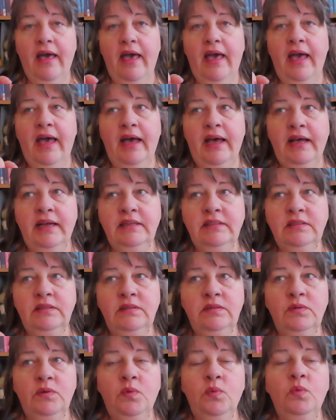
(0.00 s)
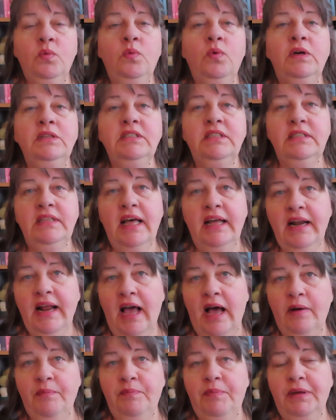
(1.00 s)
And once that
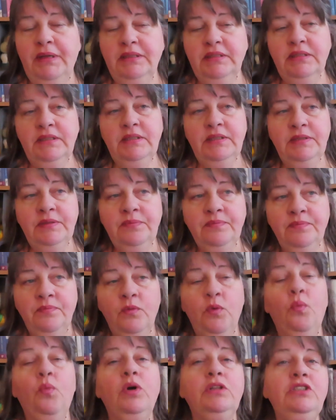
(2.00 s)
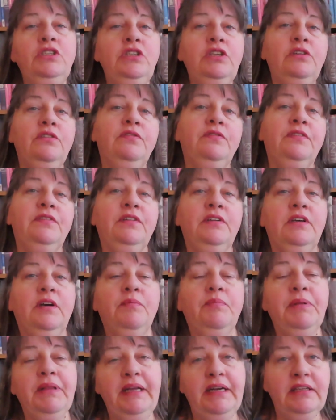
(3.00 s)
happens, once you've
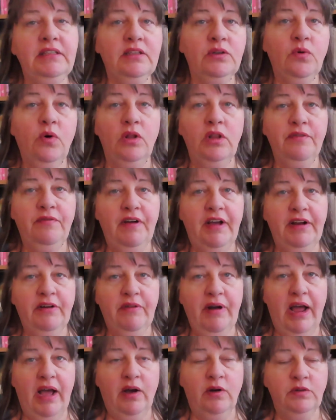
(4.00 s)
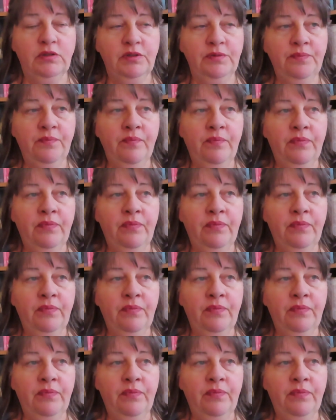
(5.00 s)
completed the qualifying round